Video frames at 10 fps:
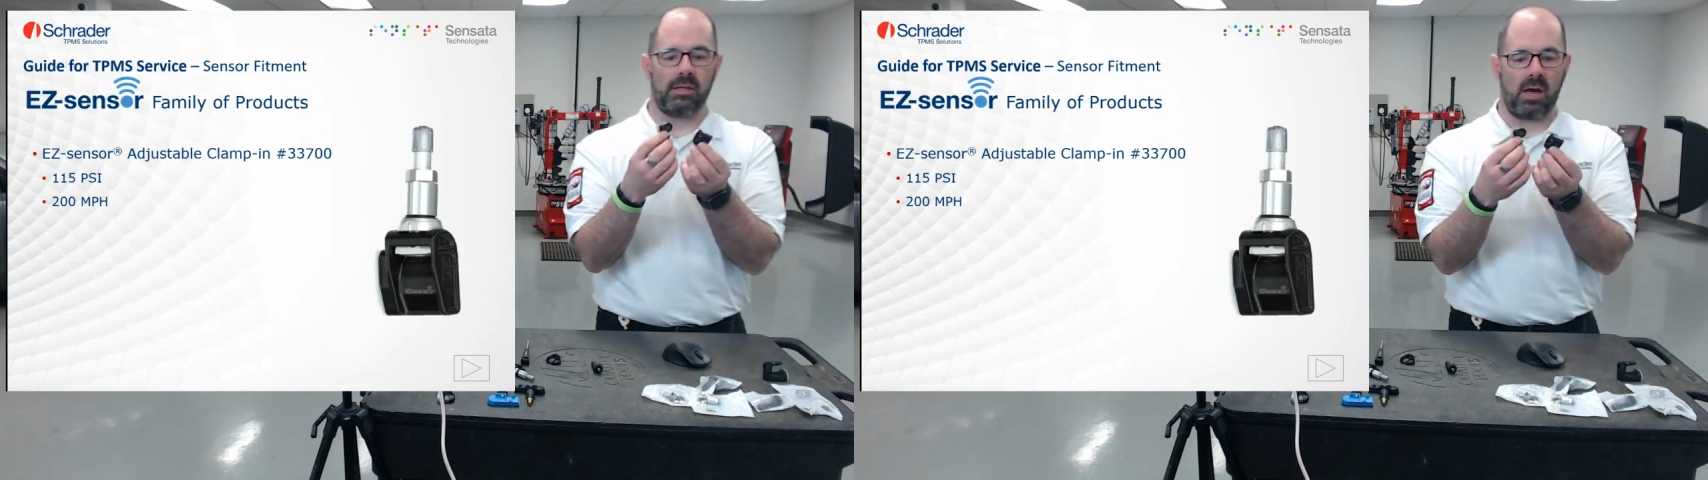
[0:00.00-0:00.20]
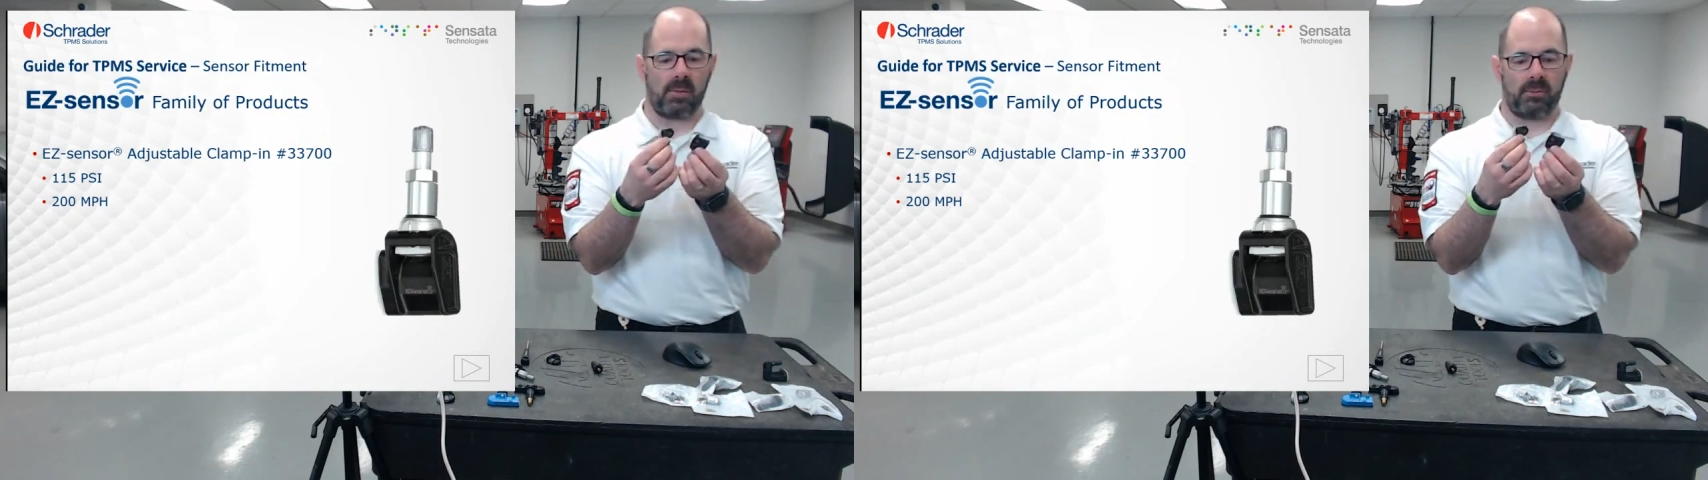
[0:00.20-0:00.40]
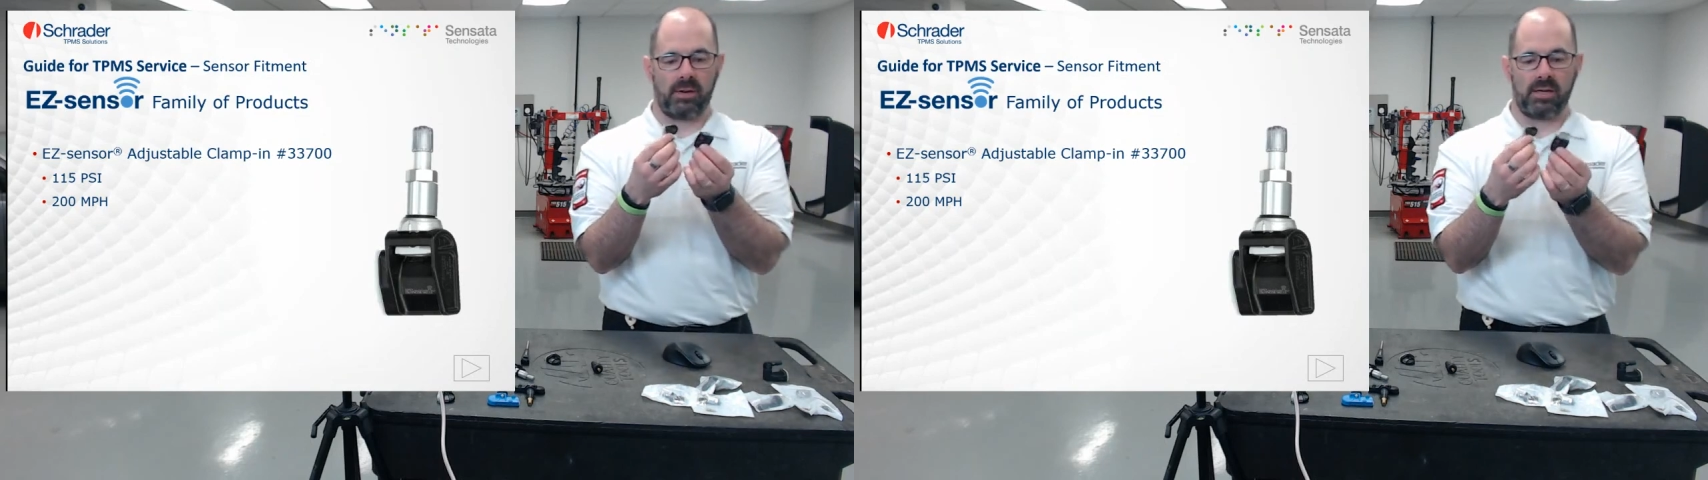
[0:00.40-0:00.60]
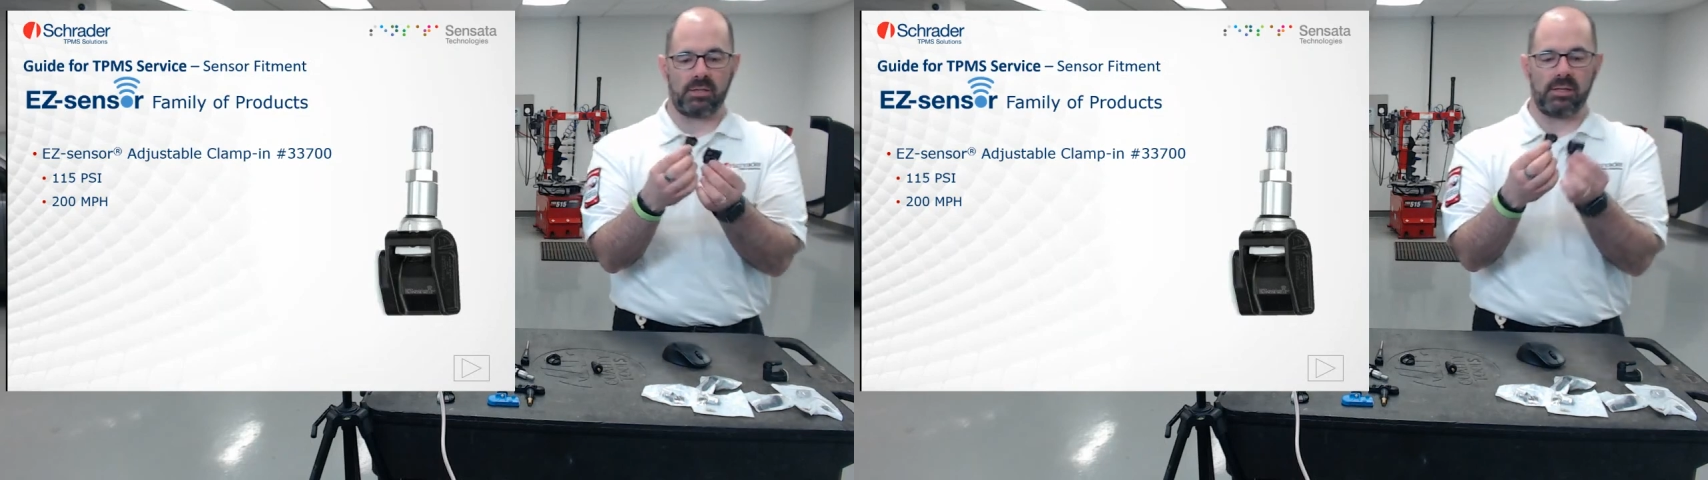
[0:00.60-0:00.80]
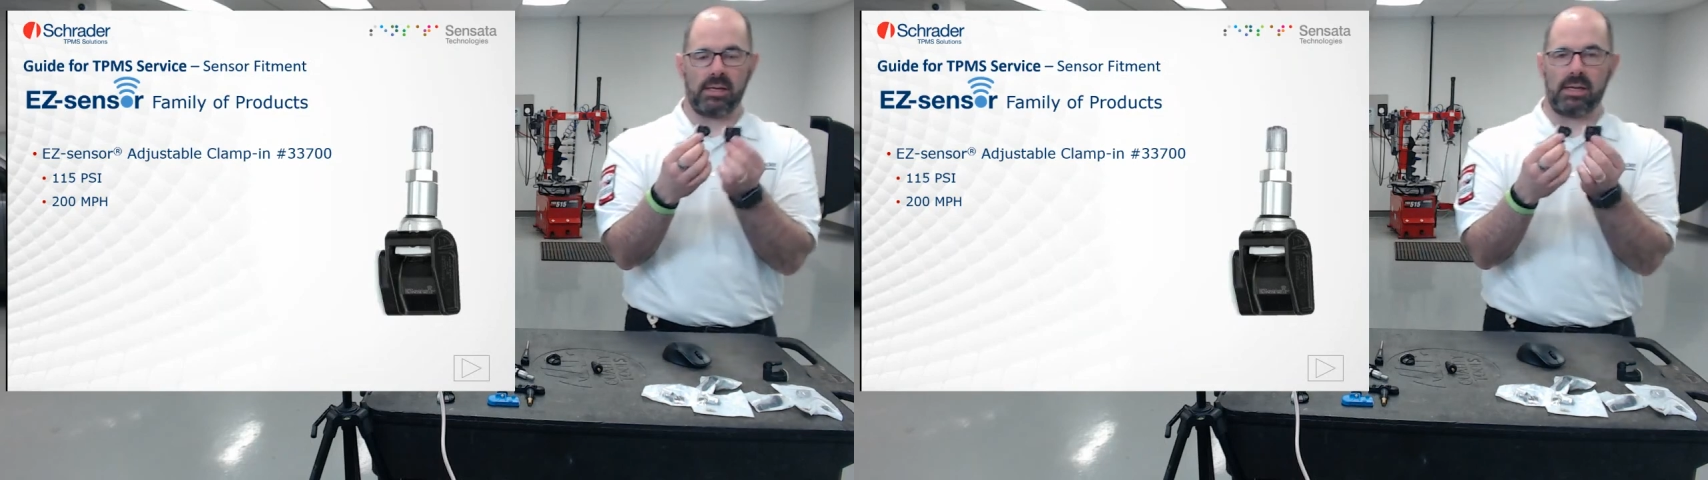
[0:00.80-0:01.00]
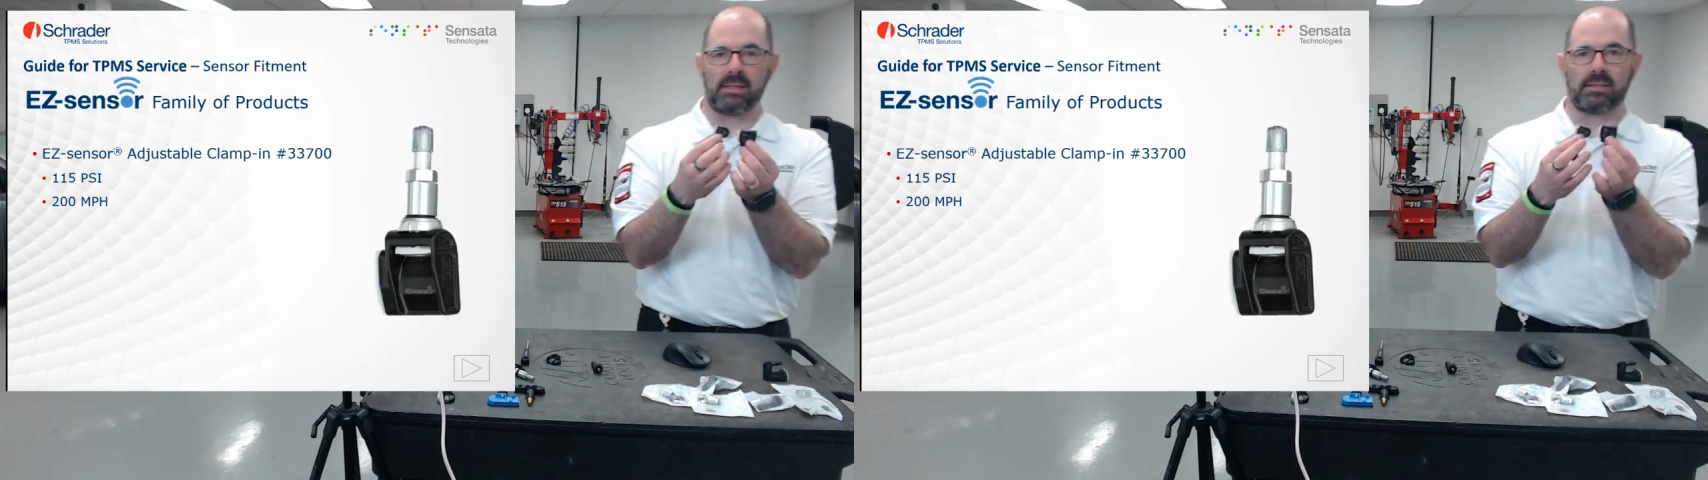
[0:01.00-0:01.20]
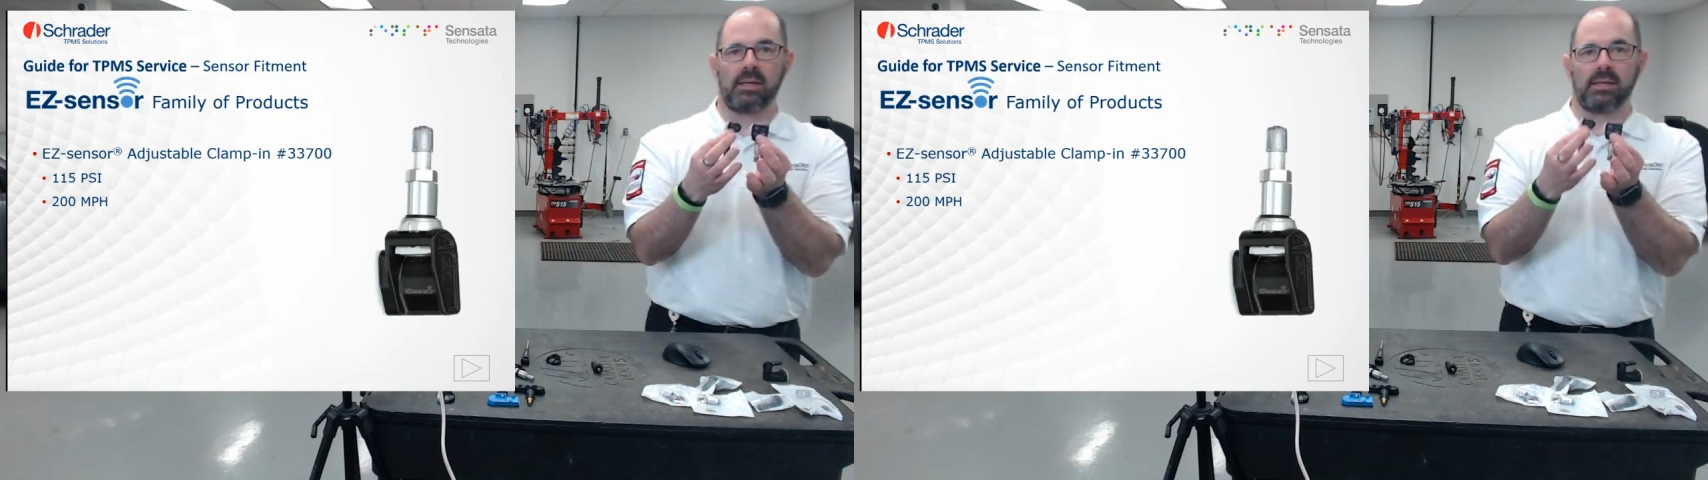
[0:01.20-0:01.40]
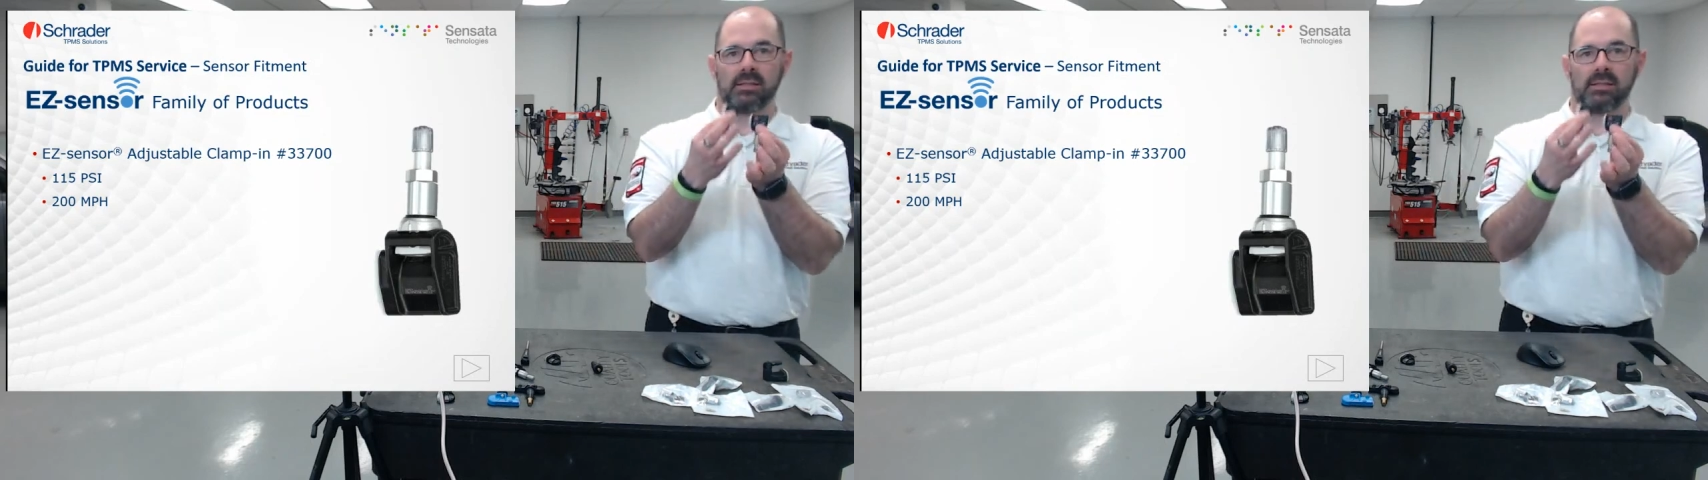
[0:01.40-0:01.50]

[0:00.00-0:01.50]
in operation. It is